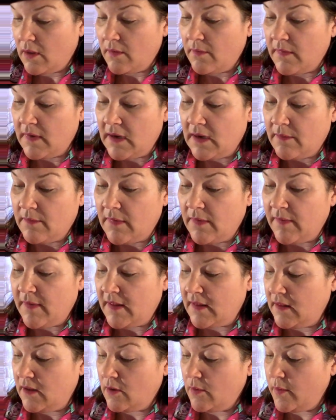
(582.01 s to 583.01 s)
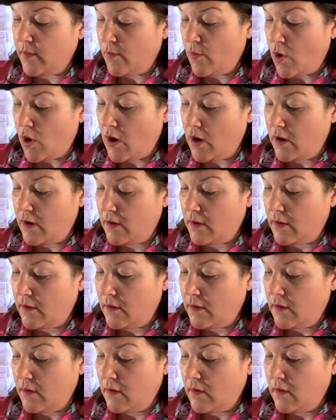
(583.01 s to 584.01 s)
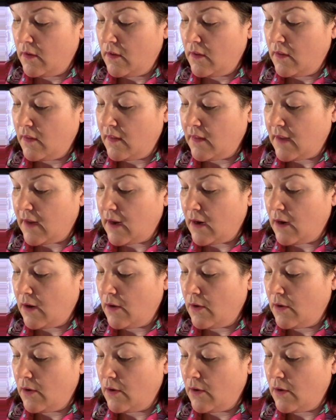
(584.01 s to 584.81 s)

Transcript: maybe a little bit more. There.